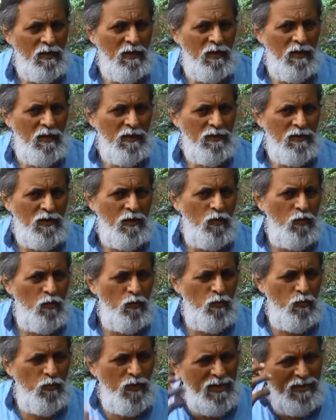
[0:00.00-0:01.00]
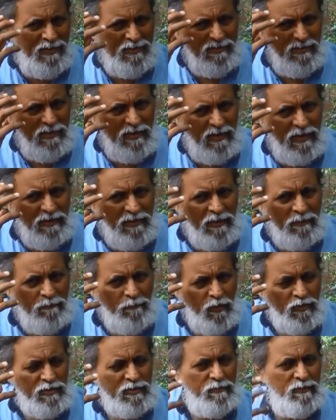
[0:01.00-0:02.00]
Now, where is the learning
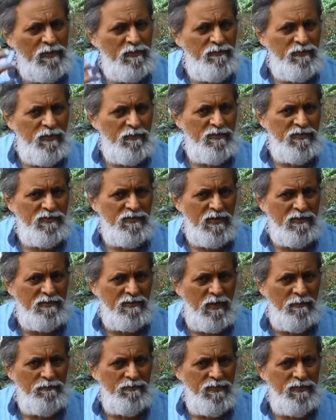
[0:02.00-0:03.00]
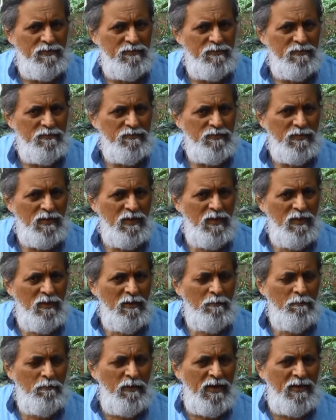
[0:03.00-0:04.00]
possible from this example?
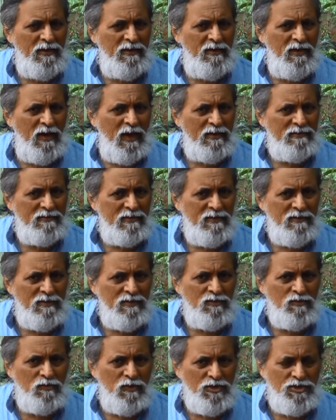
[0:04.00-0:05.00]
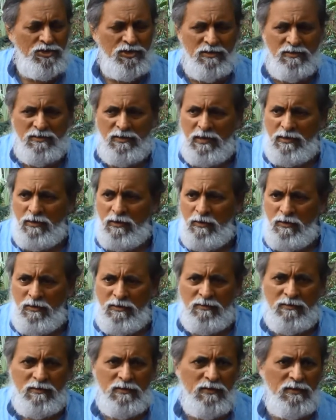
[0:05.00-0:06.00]
By asking this question that, look,
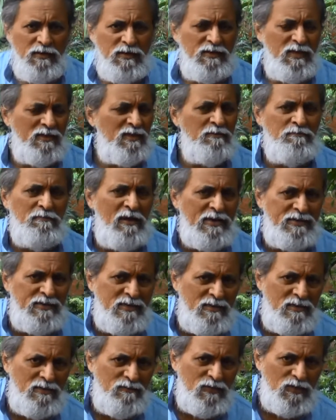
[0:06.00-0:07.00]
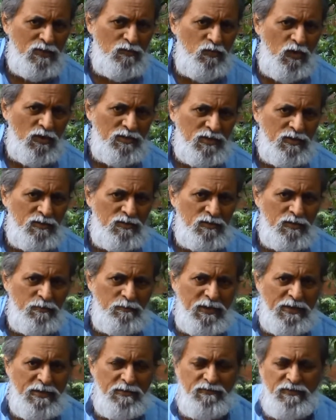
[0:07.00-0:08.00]
it doesn't matter whether water to the
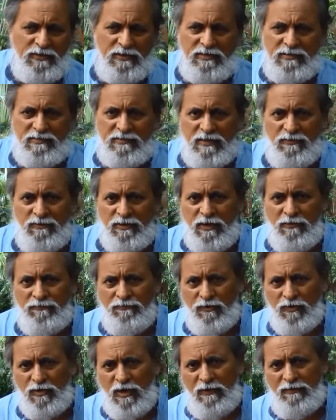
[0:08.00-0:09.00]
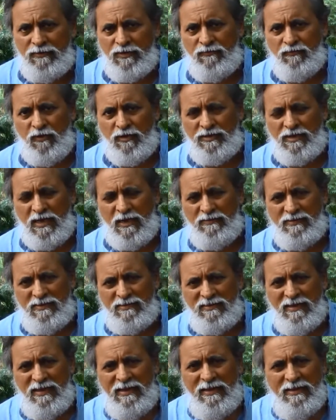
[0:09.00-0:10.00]
paddy field is given in 4 hours or 40 hours,
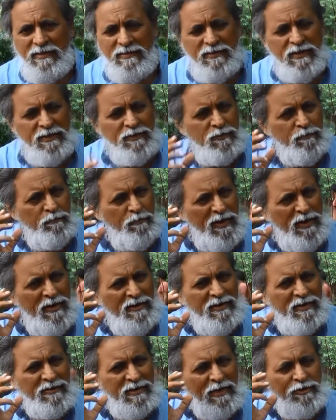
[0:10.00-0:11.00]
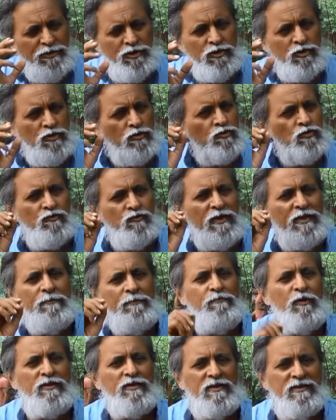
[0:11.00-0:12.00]
they paid attention to two very
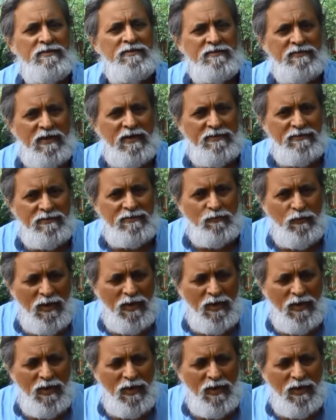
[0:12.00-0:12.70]
important insights. One,